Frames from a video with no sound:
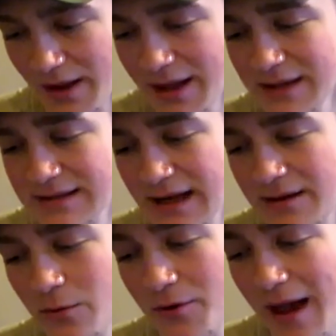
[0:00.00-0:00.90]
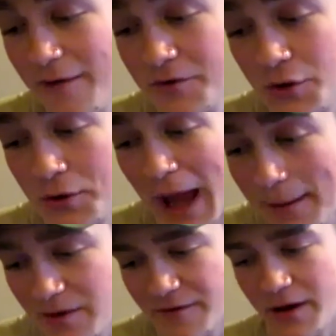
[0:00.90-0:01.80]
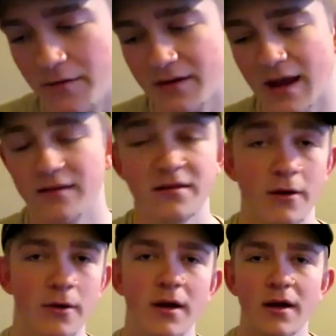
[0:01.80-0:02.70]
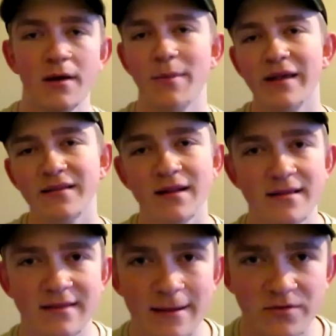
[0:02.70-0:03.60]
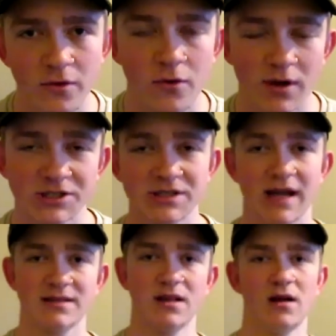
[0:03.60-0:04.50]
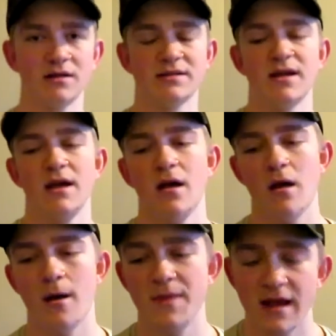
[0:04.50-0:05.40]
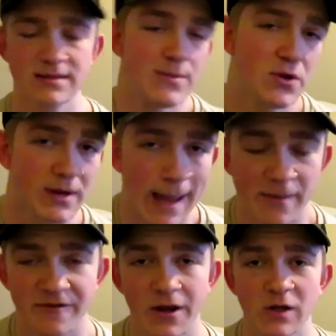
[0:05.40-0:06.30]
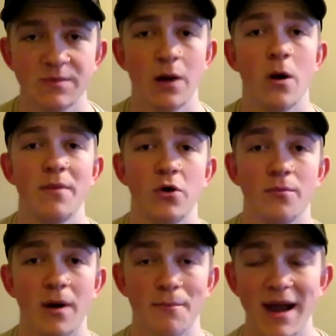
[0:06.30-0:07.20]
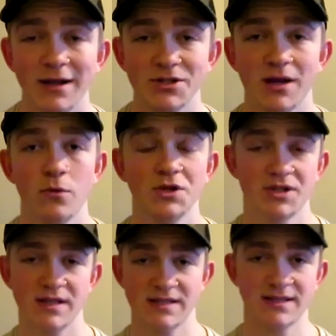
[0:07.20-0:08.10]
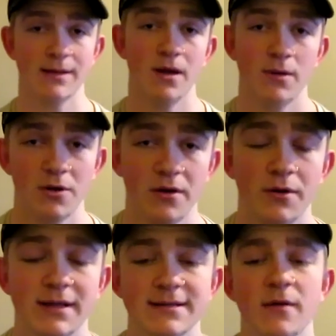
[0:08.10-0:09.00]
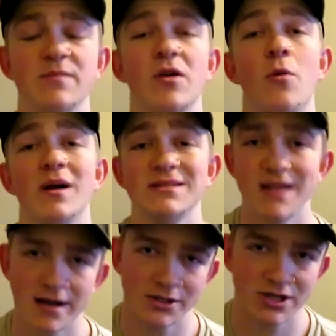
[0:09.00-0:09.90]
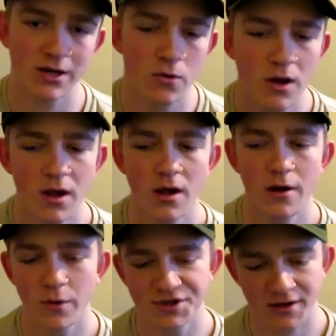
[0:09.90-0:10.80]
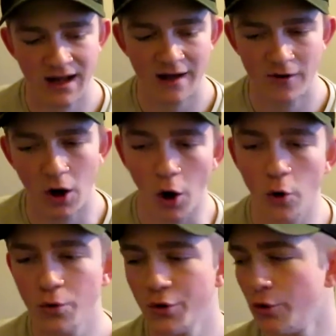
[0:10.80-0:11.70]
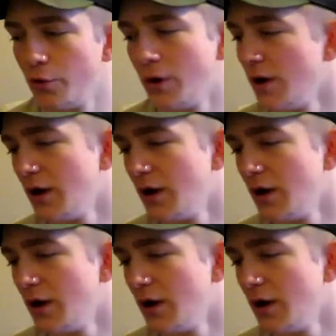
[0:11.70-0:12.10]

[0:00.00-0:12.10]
he said, will you ever do gaming videos again? So basically the same sort of question as last. Yes, I'll be doing gaming videos, but it won't be on my main channel, which this is going to be uploaded on. It's going to be on my second channel, which I'm going to have a whole new,